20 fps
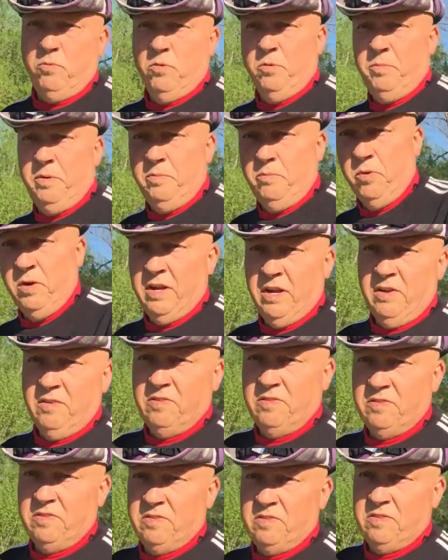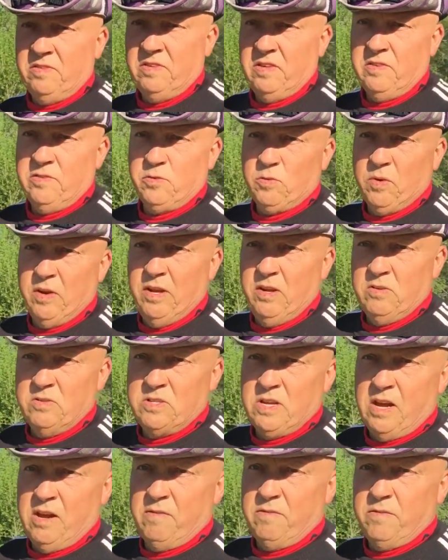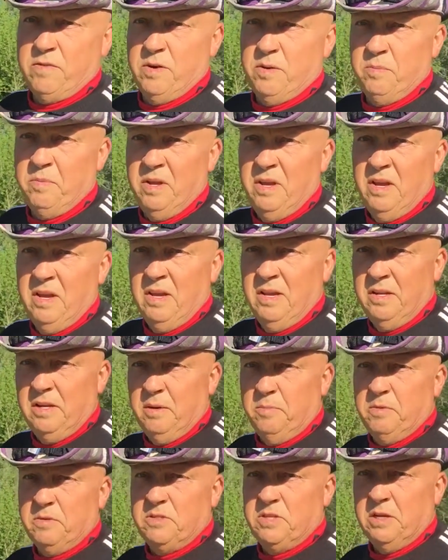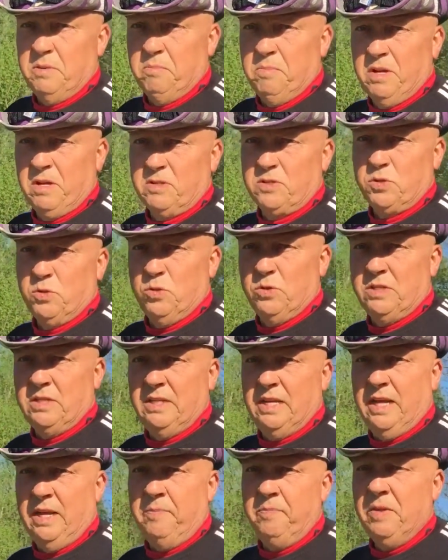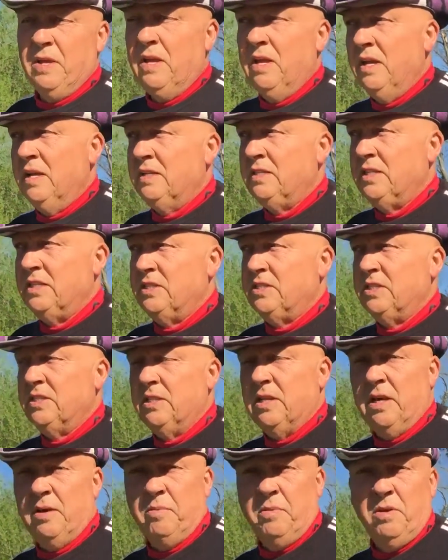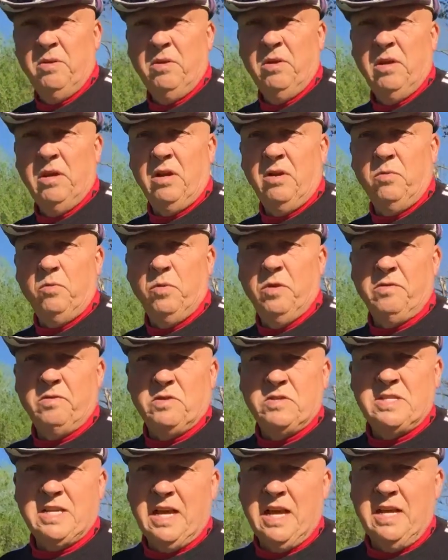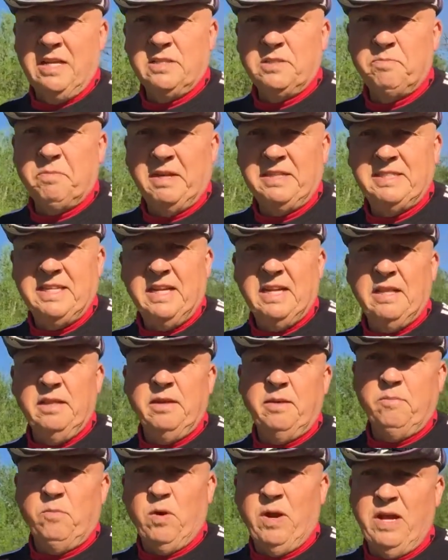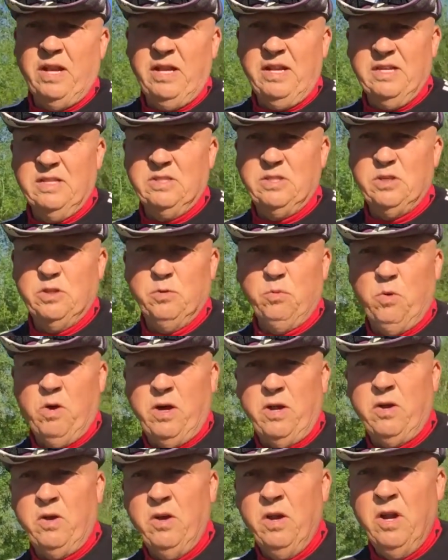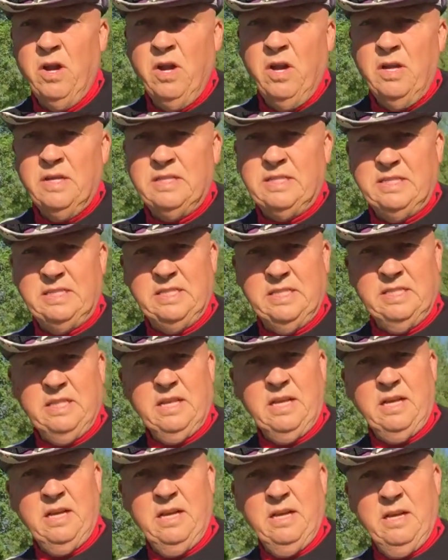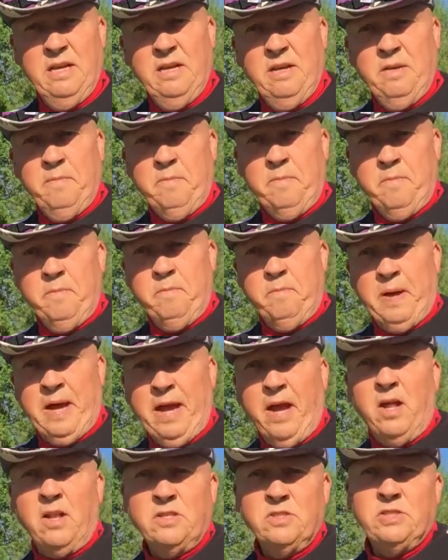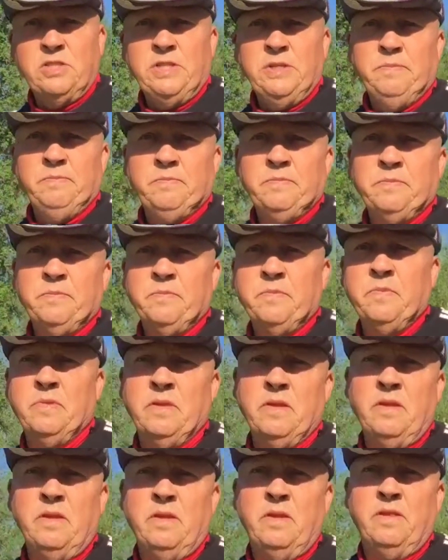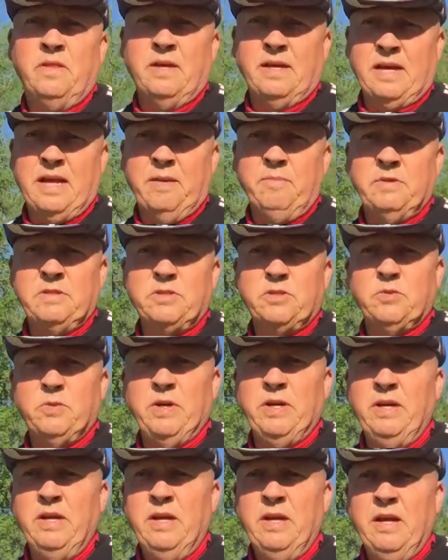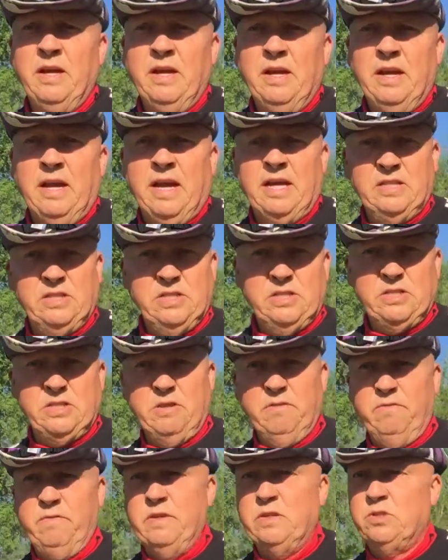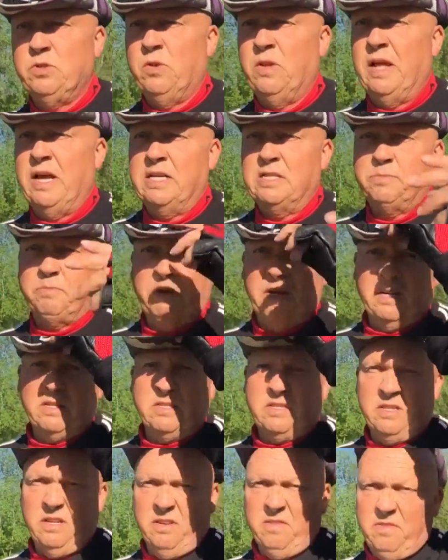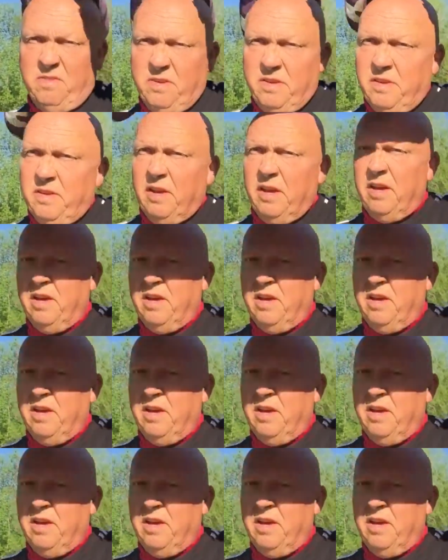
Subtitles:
We'll be bringing sixth graders out from Nipissing Middle School today, teaching them river science by taking them right into the water, teaching the biology, the chemistry, and just the visual aspects of a